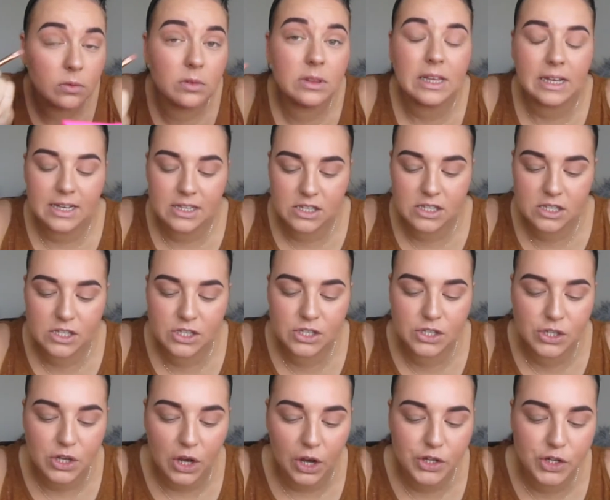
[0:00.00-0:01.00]
That is
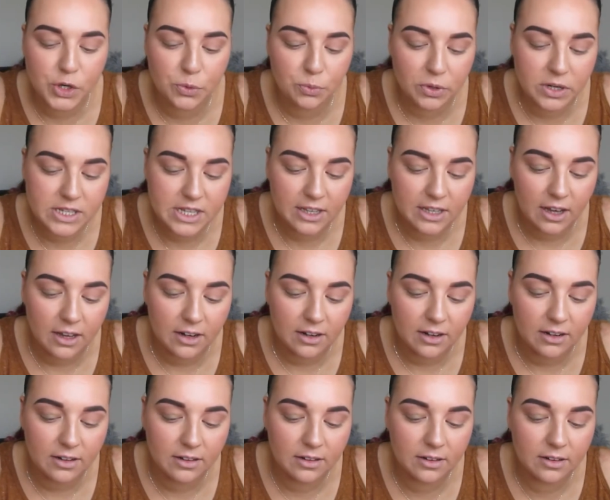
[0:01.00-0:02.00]
such a pretty
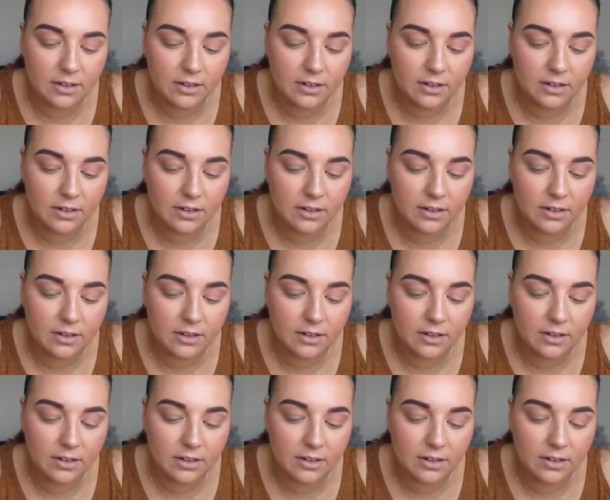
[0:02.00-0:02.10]
colour.